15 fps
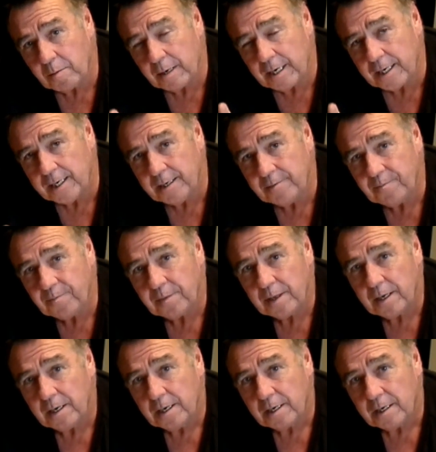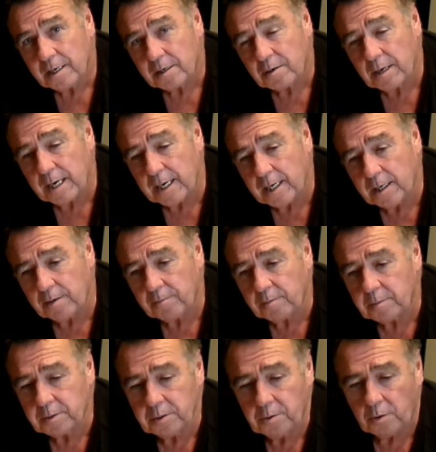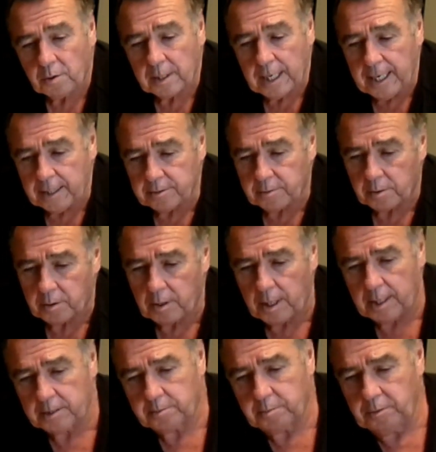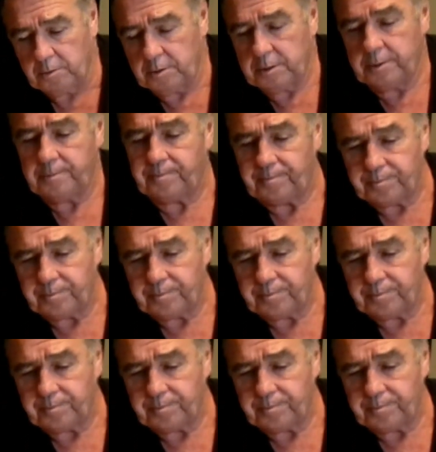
everybody. Greg here from Two Old Guys with Crossbows.